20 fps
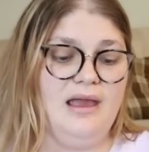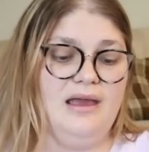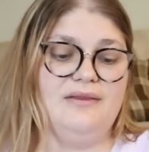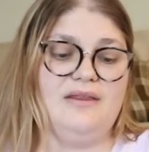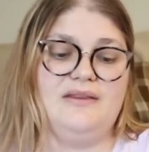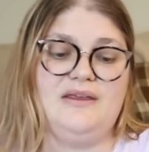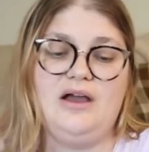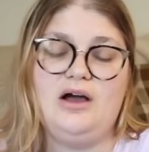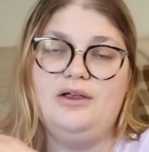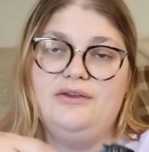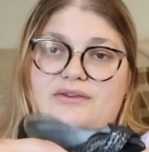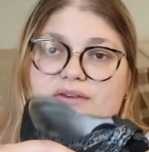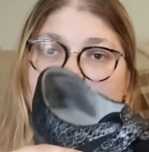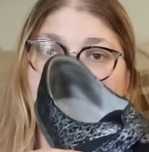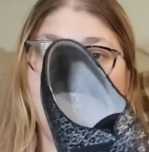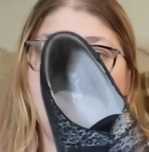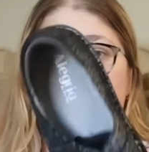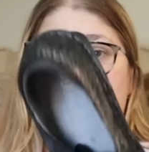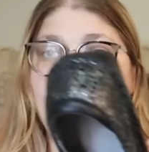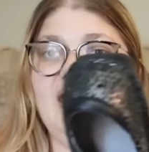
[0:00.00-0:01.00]
And then they
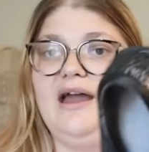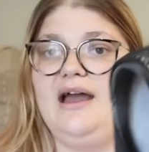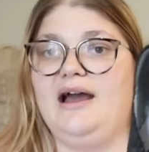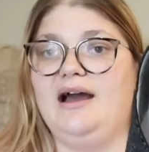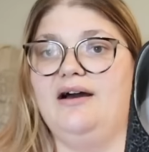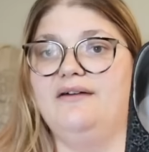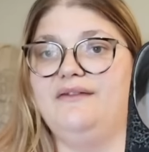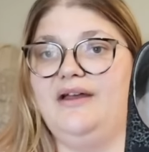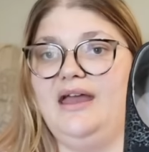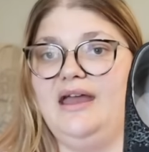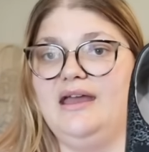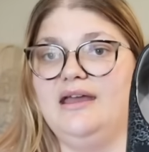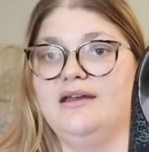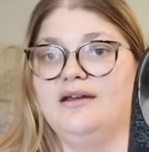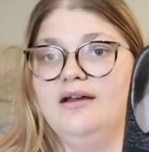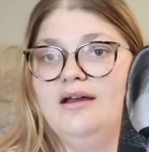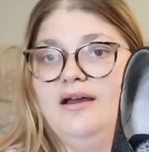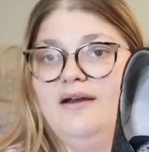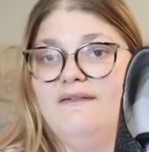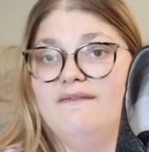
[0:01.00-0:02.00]
also, they have a
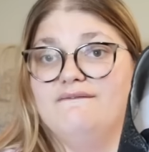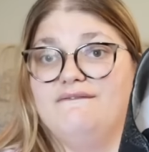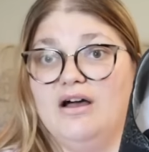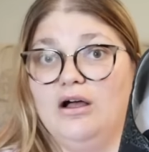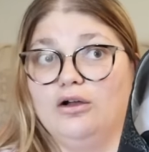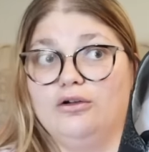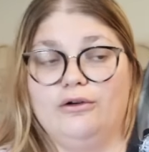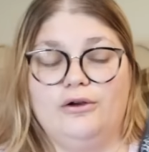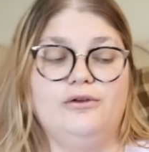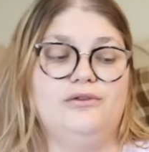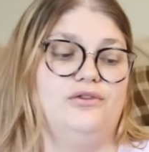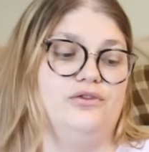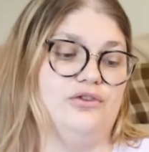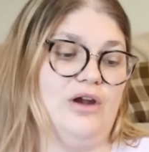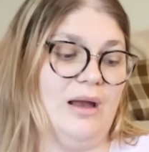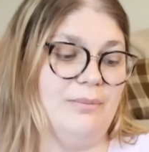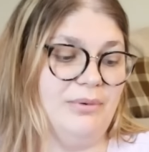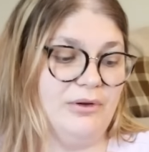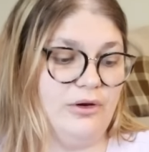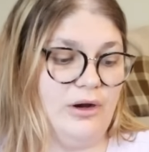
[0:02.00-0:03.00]
Velcro
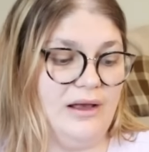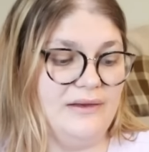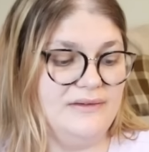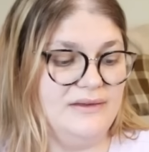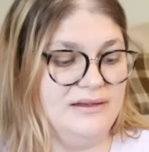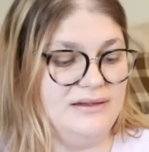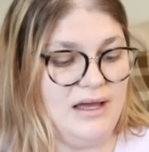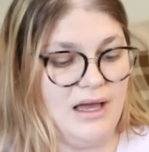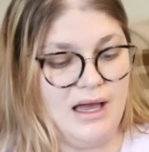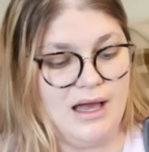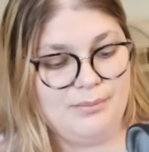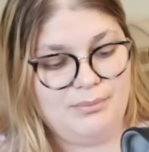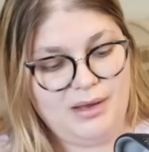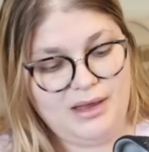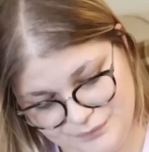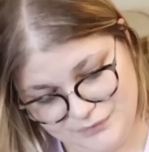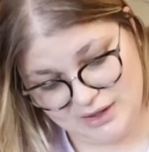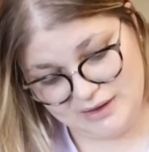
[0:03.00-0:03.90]
strap across the top.